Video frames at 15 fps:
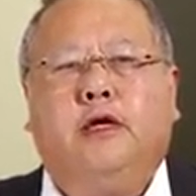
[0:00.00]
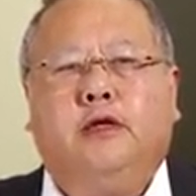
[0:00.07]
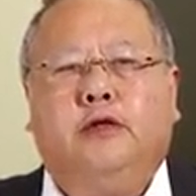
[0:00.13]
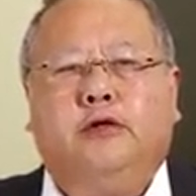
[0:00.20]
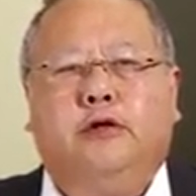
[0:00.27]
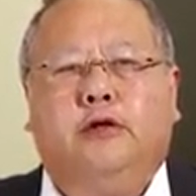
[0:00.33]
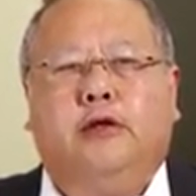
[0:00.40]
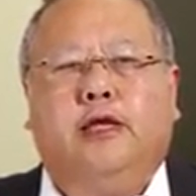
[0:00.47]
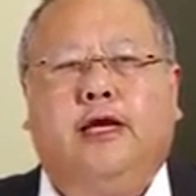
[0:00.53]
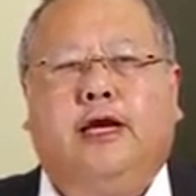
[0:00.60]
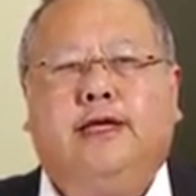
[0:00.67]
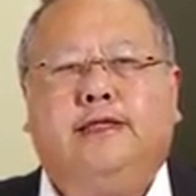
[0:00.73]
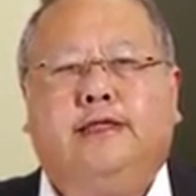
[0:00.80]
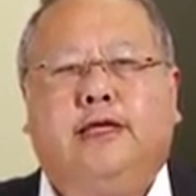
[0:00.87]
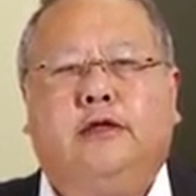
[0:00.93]
nearly
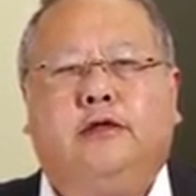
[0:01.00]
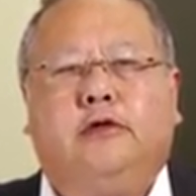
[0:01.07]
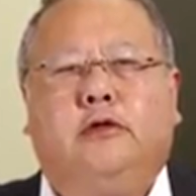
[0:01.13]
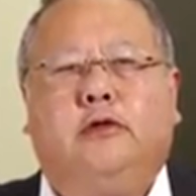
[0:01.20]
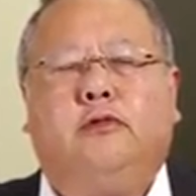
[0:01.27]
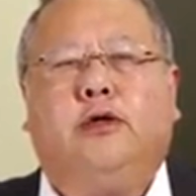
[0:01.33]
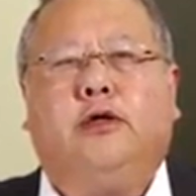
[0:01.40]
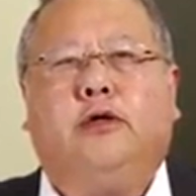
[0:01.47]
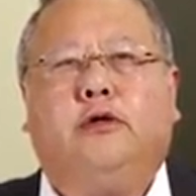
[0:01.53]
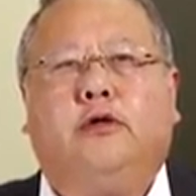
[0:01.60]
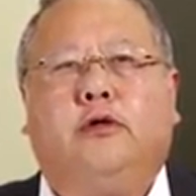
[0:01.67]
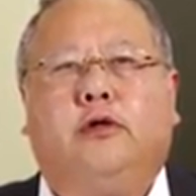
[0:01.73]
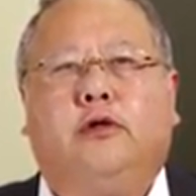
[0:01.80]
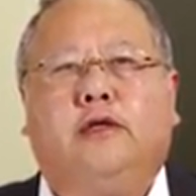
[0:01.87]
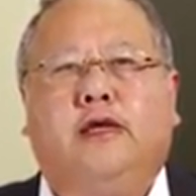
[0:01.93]
identical what are
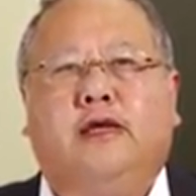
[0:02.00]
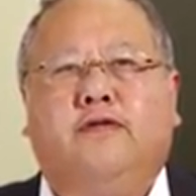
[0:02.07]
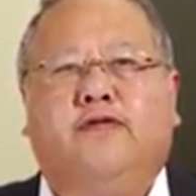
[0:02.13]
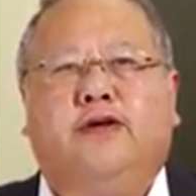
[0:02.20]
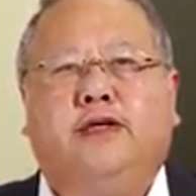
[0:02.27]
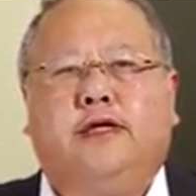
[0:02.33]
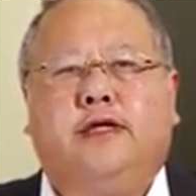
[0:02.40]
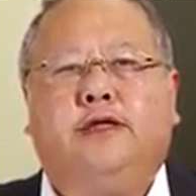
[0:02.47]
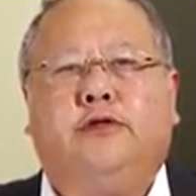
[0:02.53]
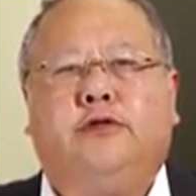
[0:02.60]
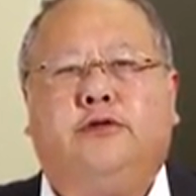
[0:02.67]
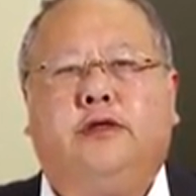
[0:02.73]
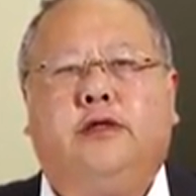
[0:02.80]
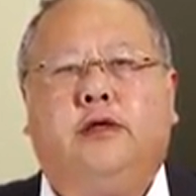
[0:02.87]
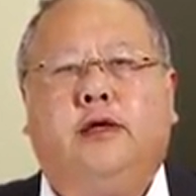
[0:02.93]
called event
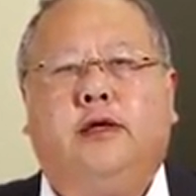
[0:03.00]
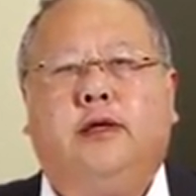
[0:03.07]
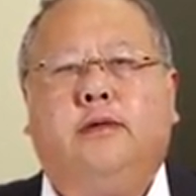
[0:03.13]
history